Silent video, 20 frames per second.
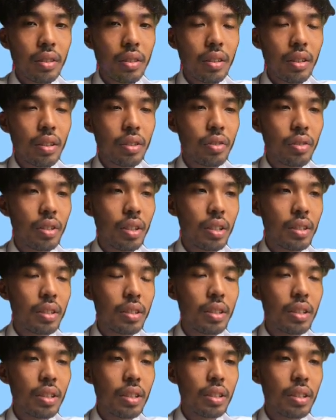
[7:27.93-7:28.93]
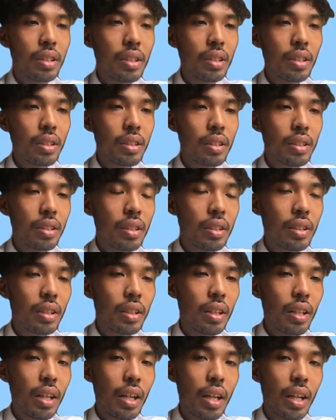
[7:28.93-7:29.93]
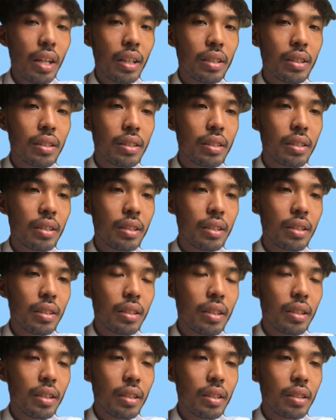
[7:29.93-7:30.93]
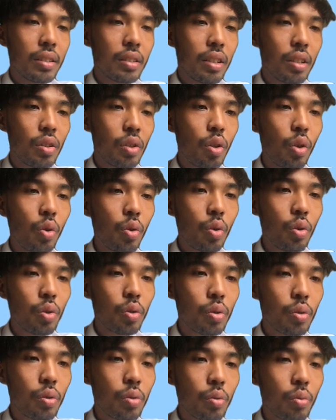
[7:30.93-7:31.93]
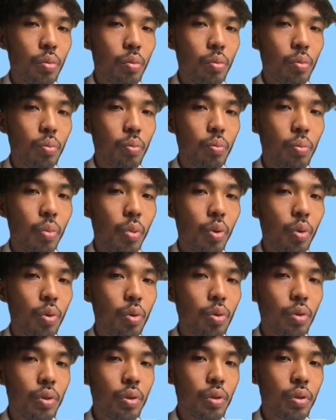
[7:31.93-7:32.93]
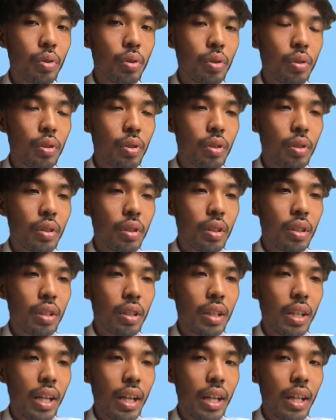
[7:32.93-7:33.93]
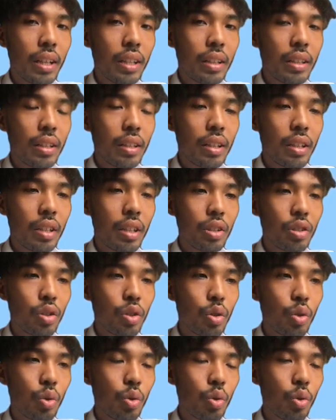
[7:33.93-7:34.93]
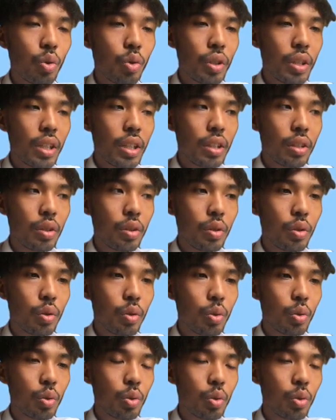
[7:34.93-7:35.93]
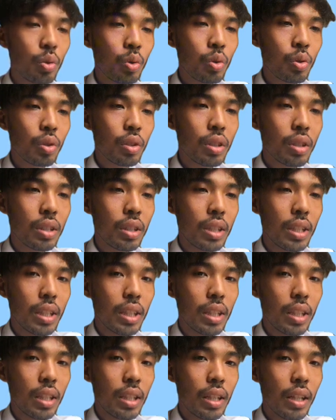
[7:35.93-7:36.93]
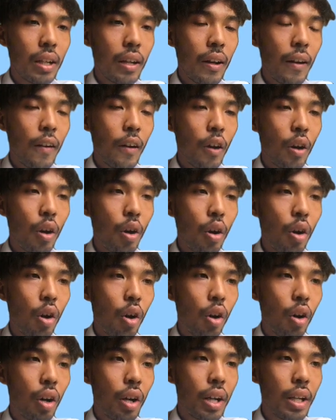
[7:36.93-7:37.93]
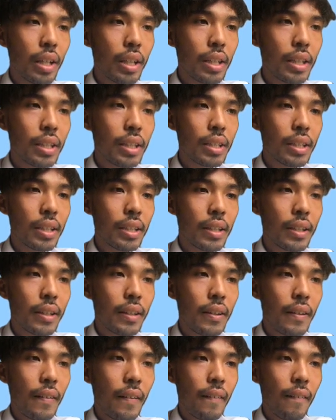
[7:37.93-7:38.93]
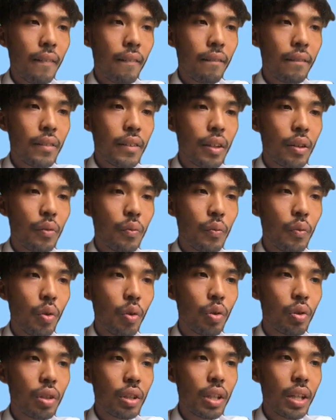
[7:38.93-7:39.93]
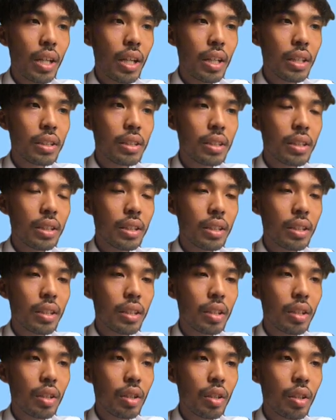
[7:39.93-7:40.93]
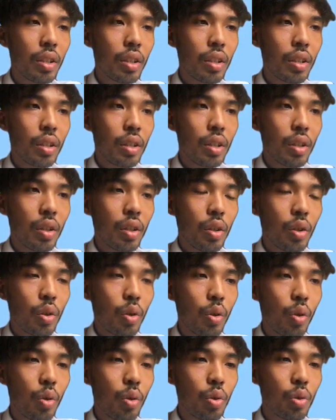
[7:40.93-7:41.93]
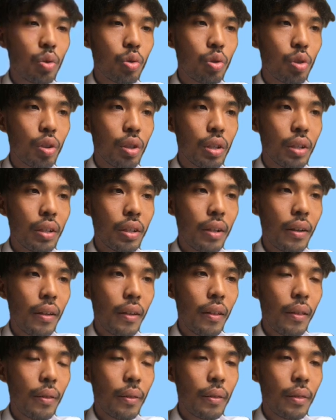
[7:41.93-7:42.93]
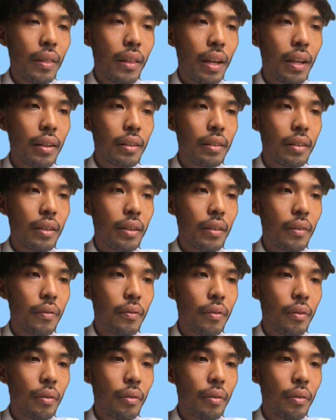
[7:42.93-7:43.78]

As you can see here, as the node pole get through into the coil, the voltage go to the negative,